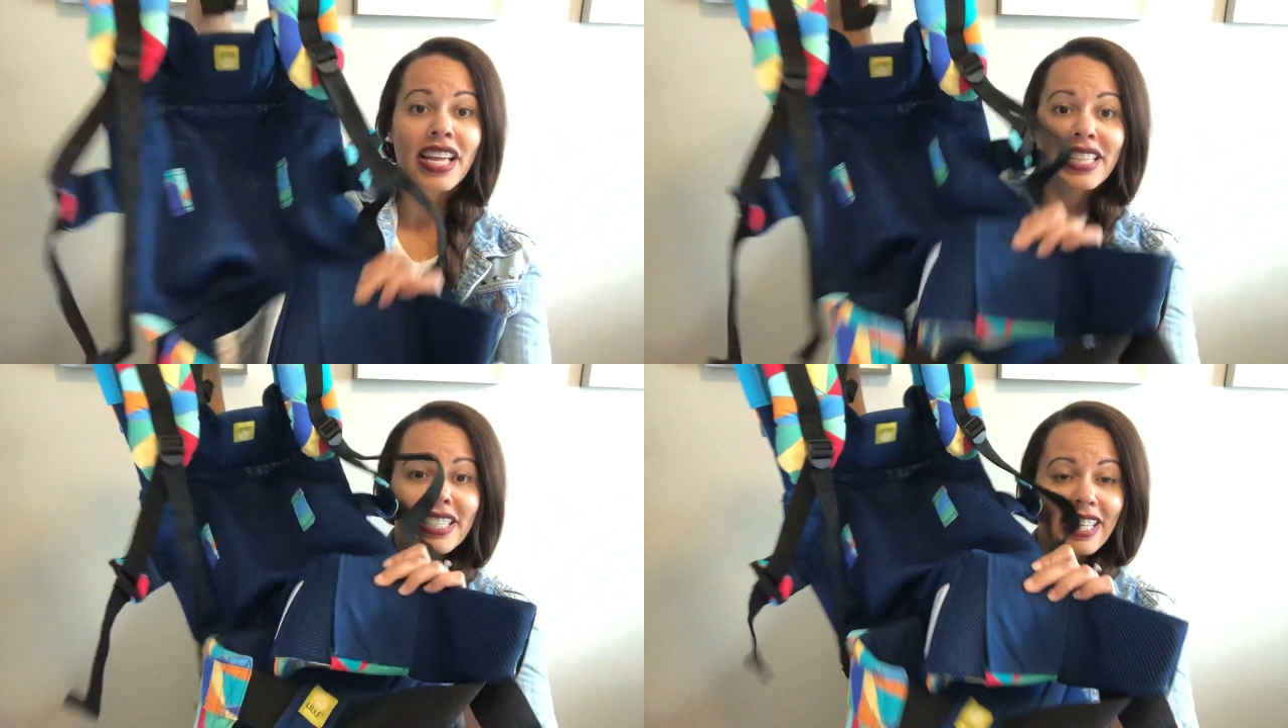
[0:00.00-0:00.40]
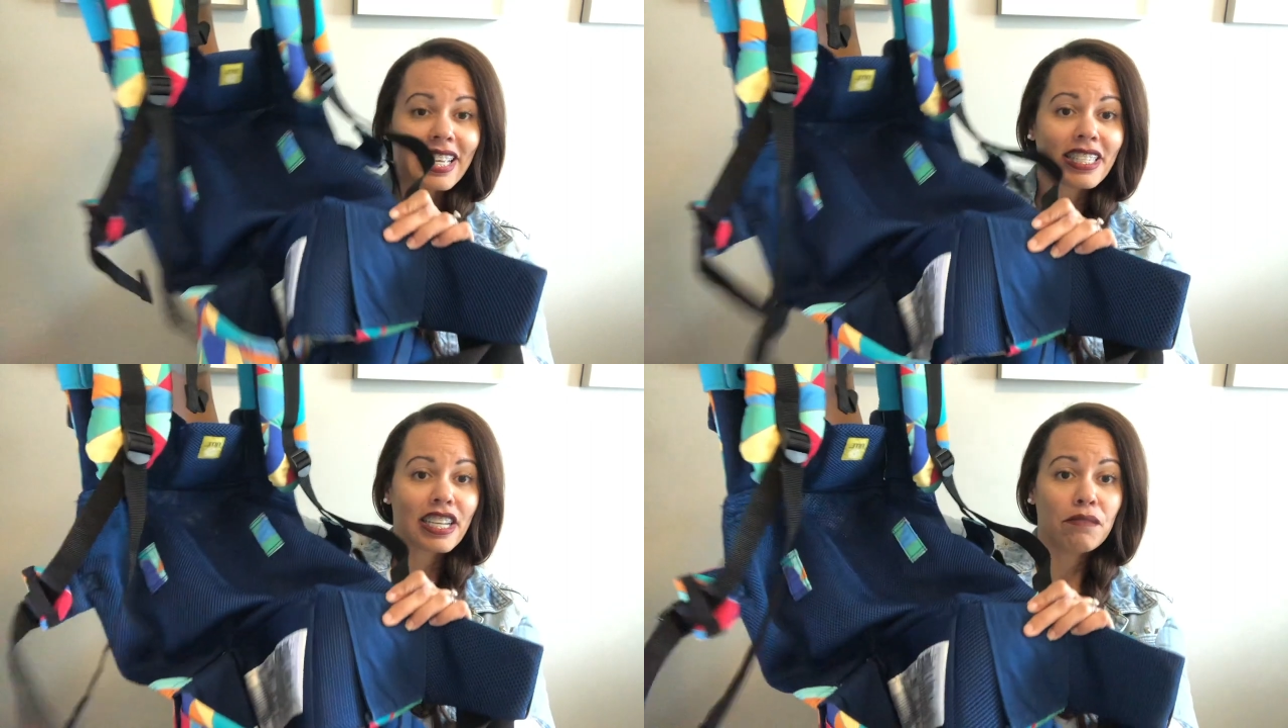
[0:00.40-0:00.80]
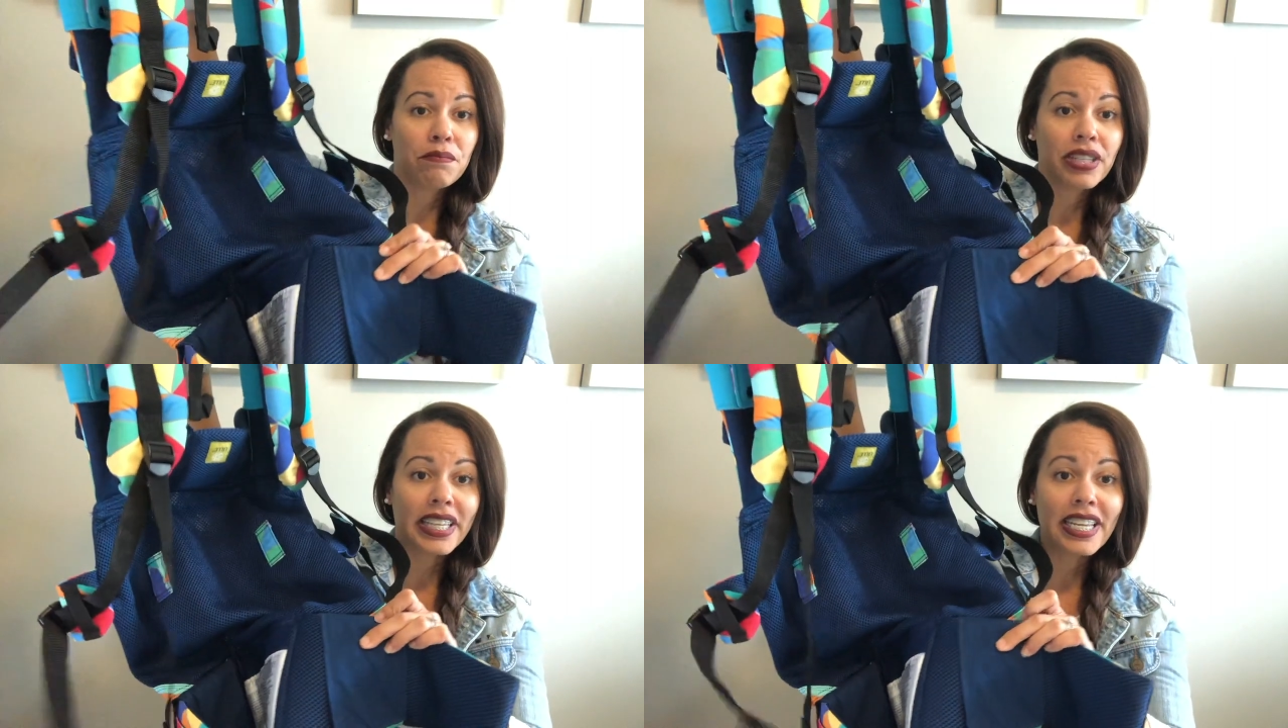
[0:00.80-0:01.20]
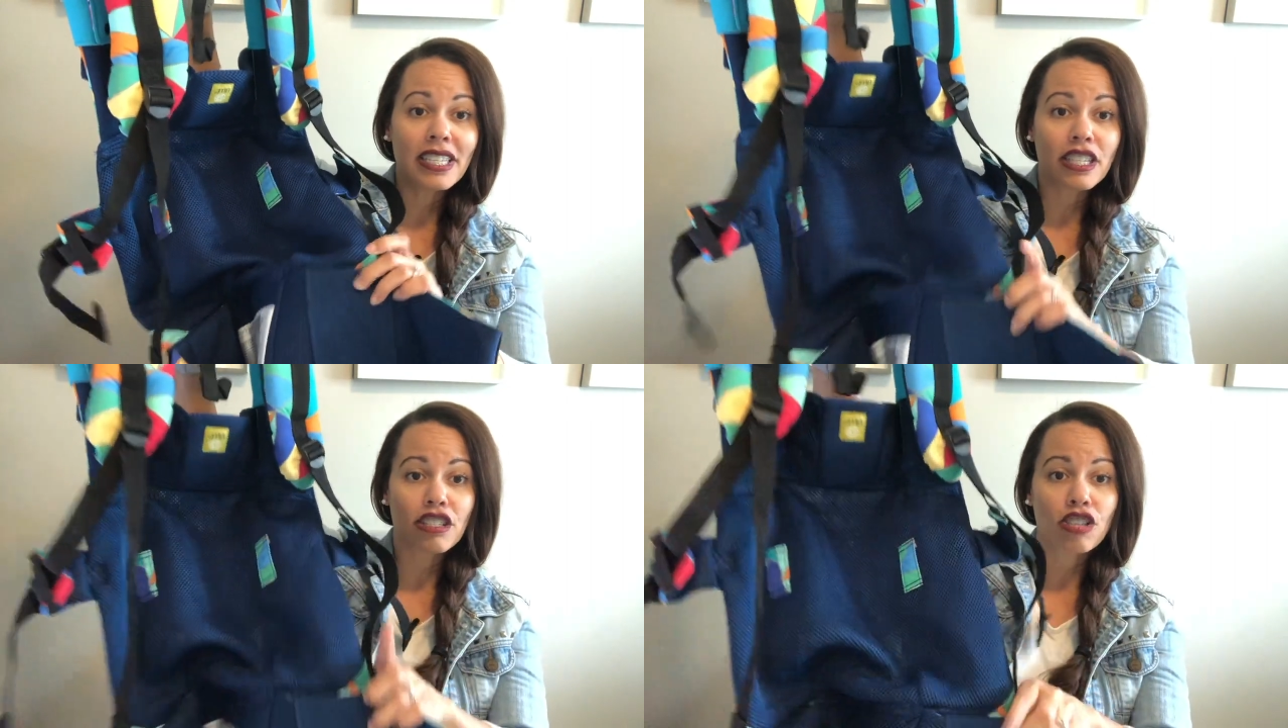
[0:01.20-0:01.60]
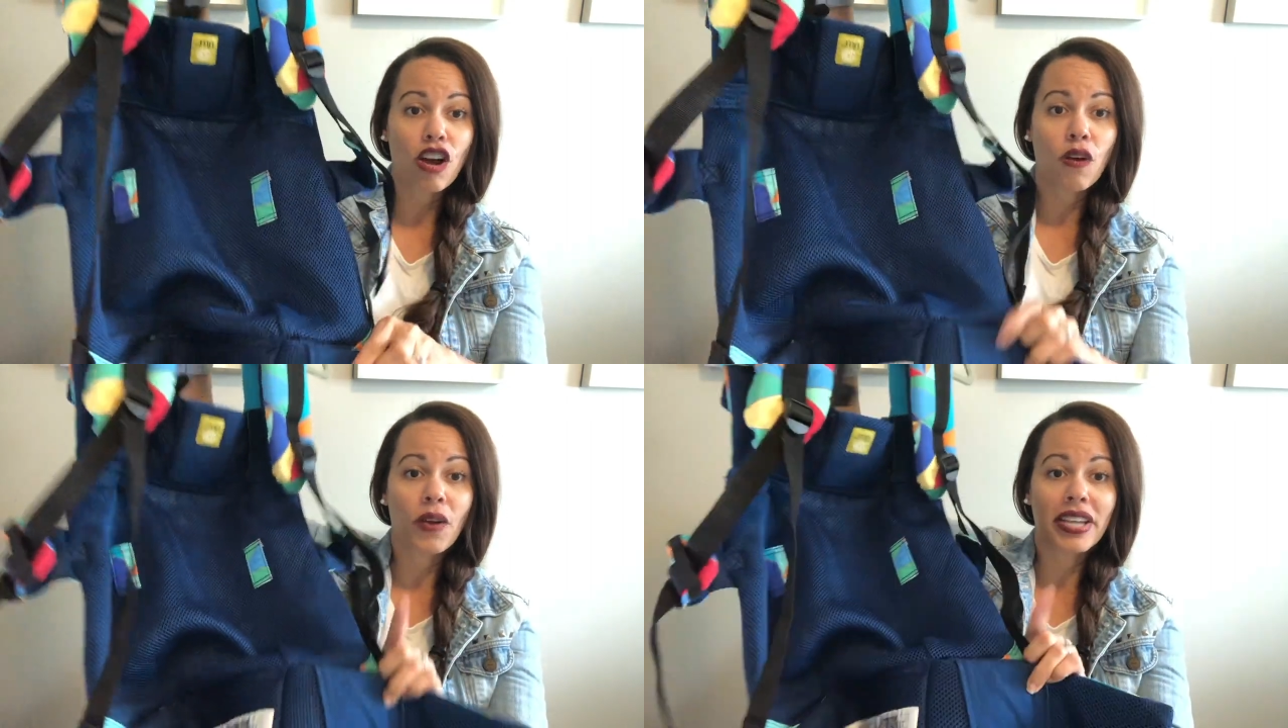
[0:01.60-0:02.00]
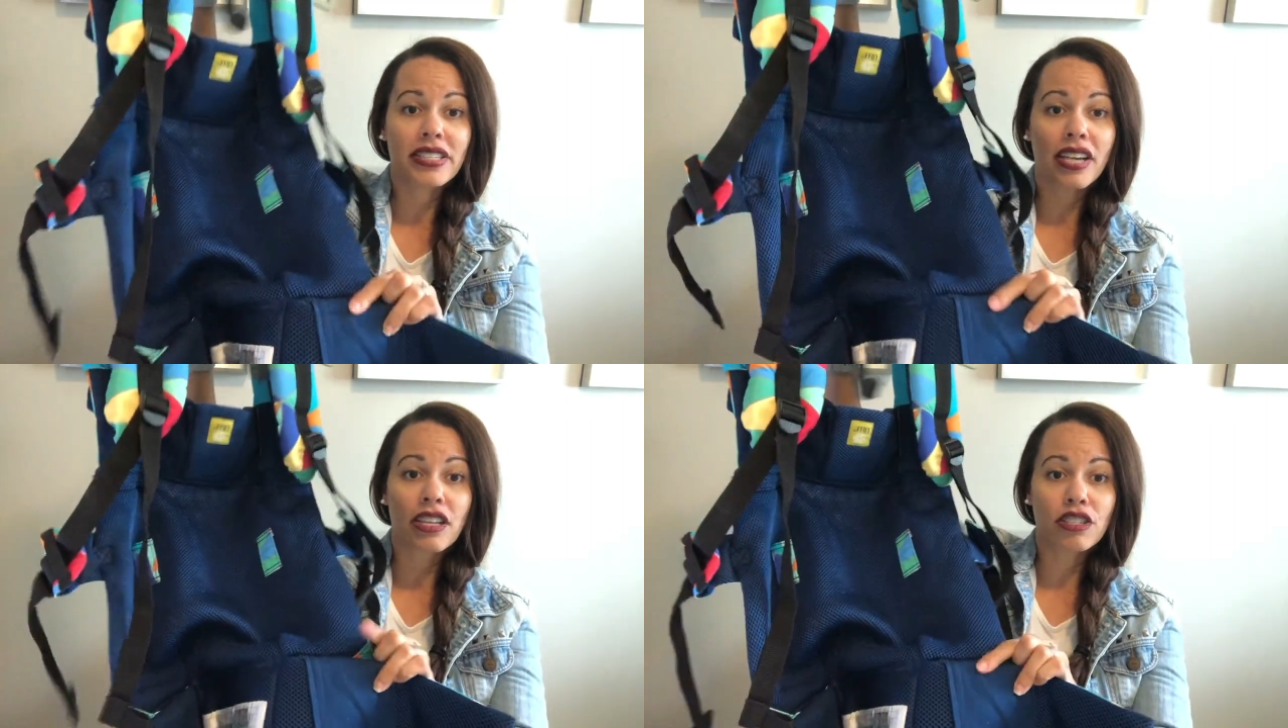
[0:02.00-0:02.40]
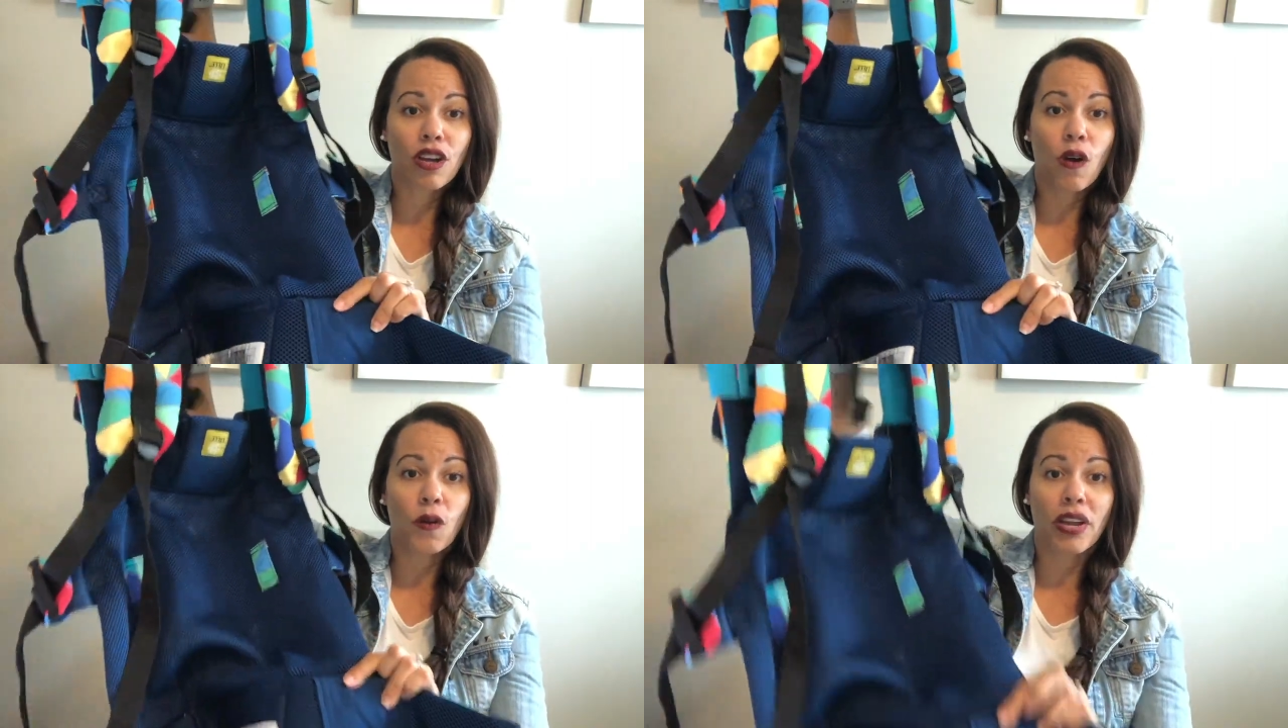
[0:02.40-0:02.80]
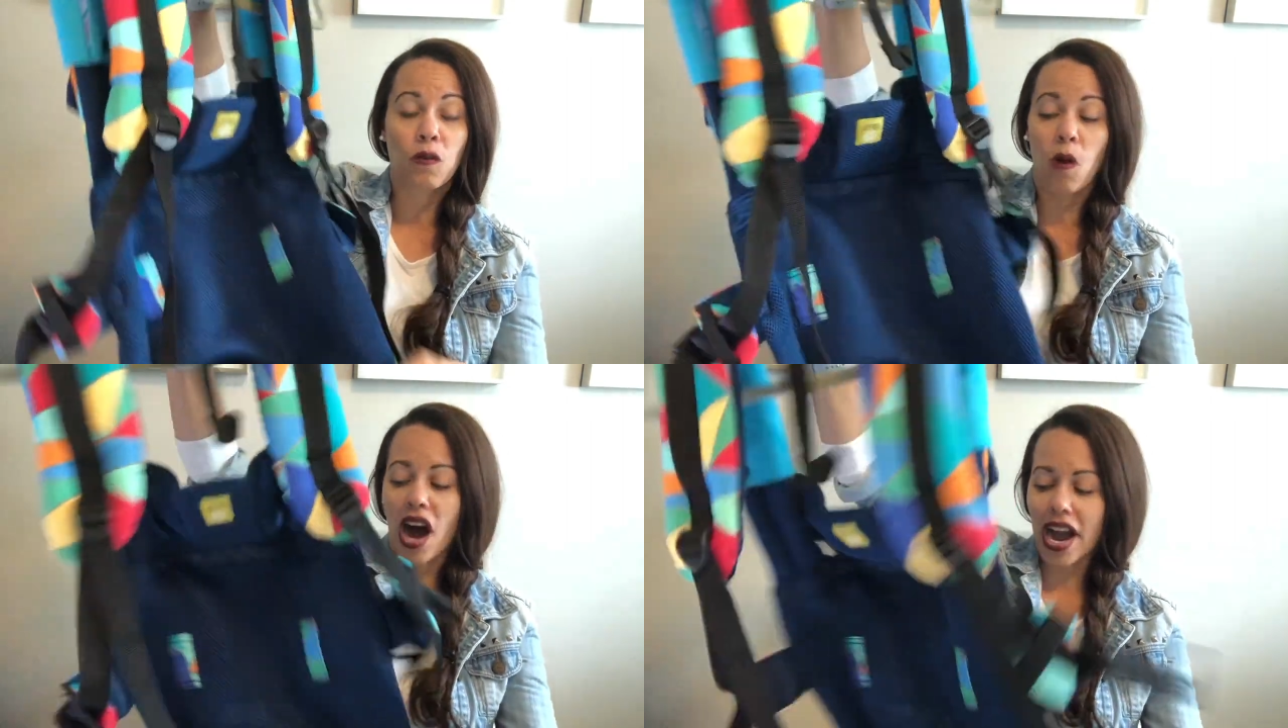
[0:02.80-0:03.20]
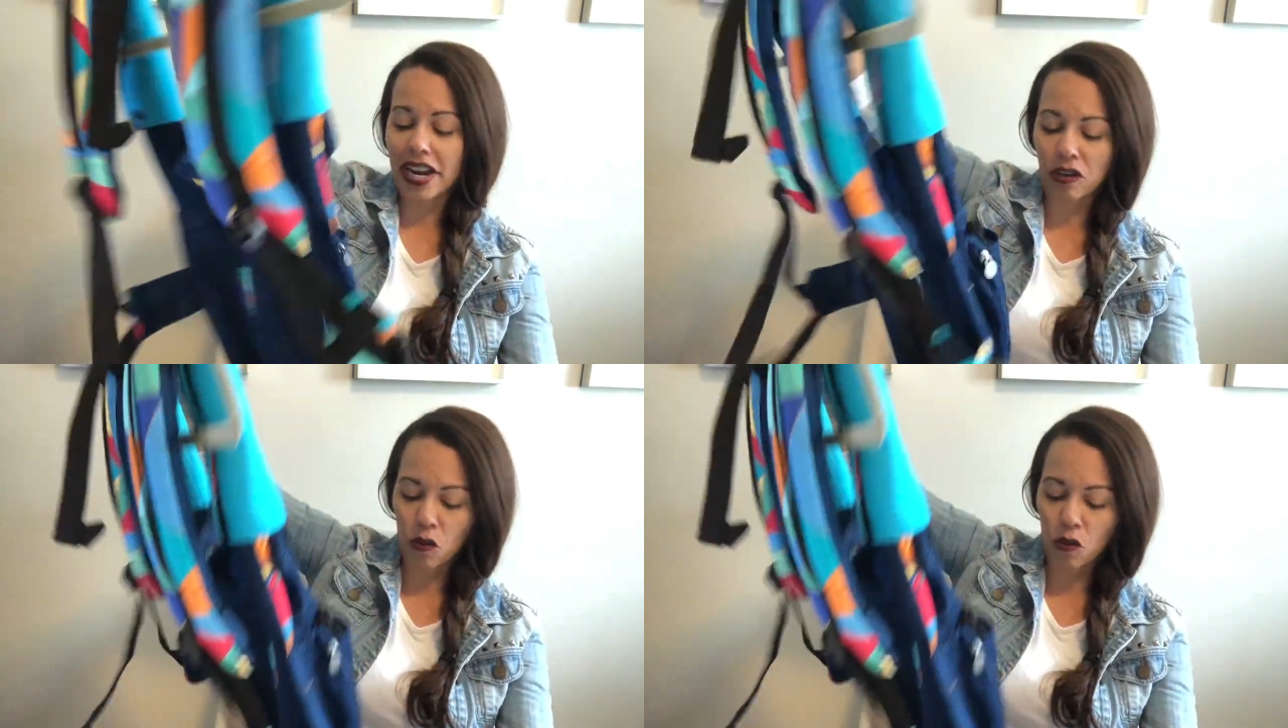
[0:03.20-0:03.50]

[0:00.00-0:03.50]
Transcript: This is a complete, so it does go in wide